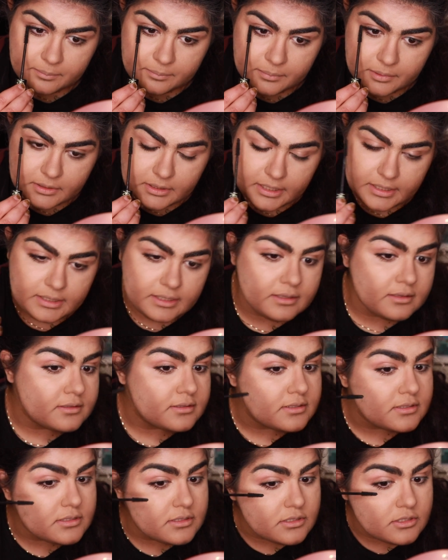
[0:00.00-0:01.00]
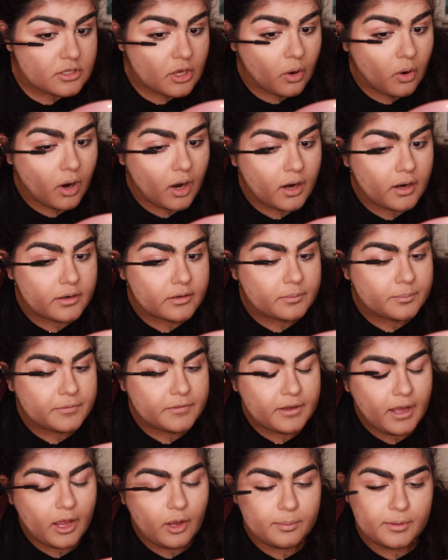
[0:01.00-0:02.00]
blanking so hard. But
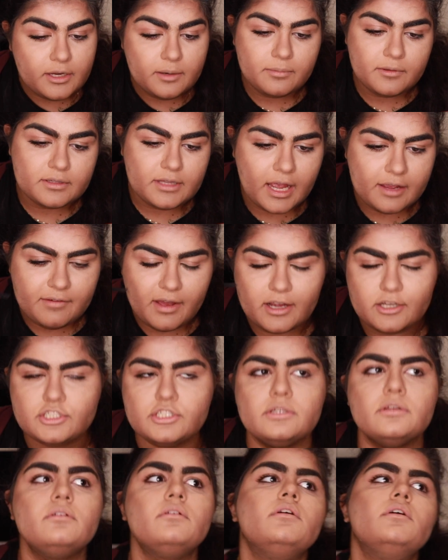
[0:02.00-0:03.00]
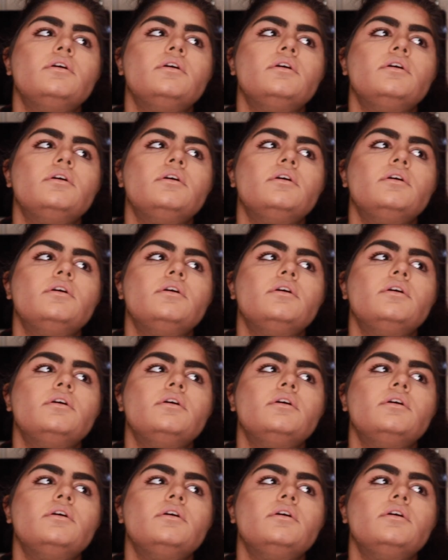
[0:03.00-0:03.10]
the guy who played in the live action.